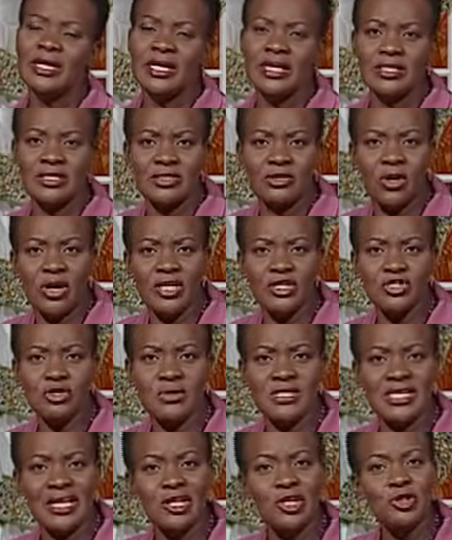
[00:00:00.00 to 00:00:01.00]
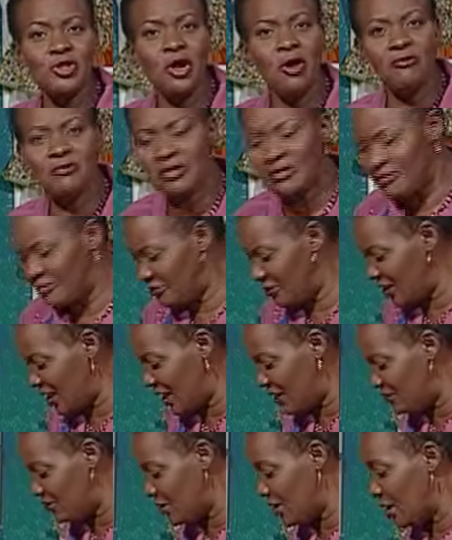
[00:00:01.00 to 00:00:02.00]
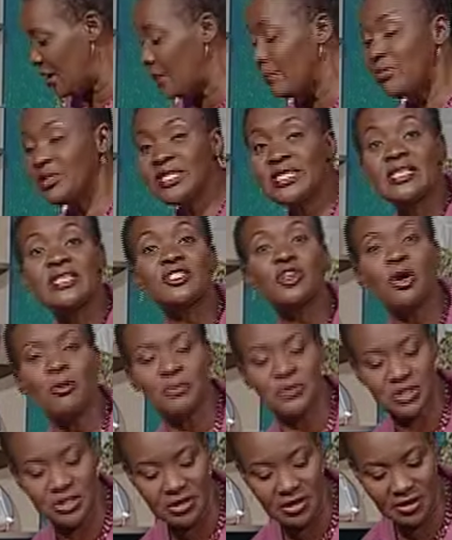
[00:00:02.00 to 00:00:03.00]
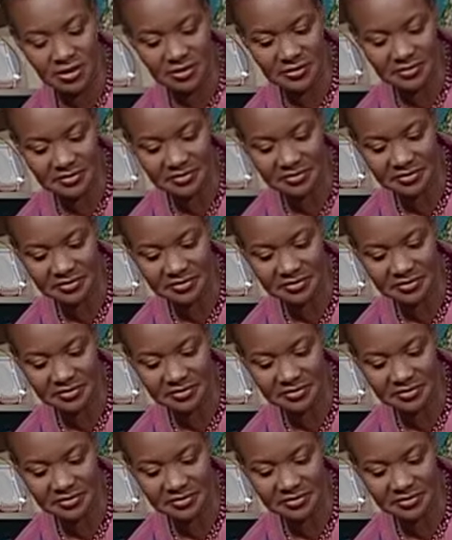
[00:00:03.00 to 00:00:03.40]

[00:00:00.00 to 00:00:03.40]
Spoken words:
it contributes a lovely flavor, but it is optional.